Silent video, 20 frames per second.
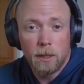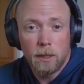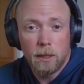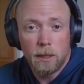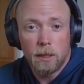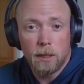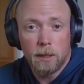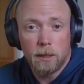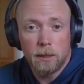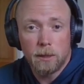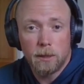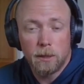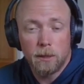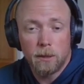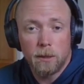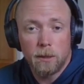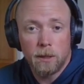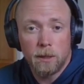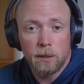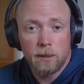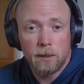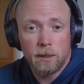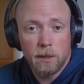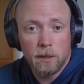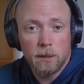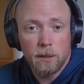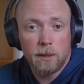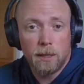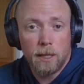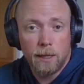Uh, so it
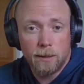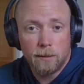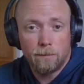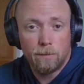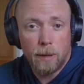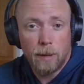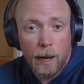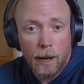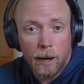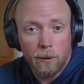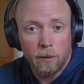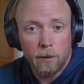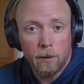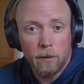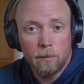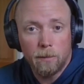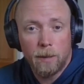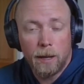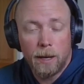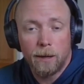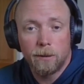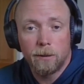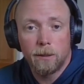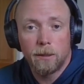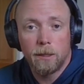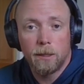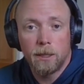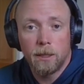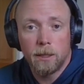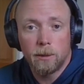still takes power.
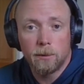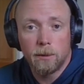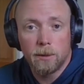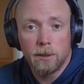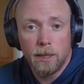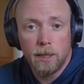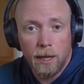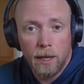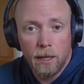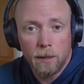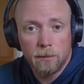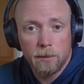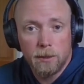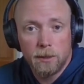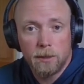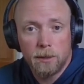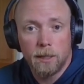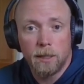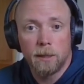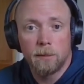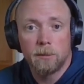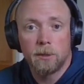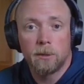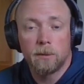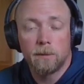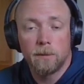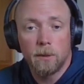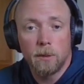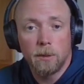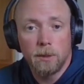Power equals amps times
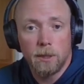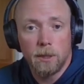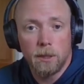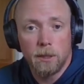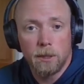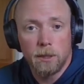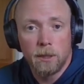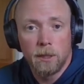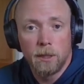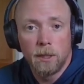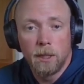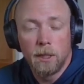your voltage.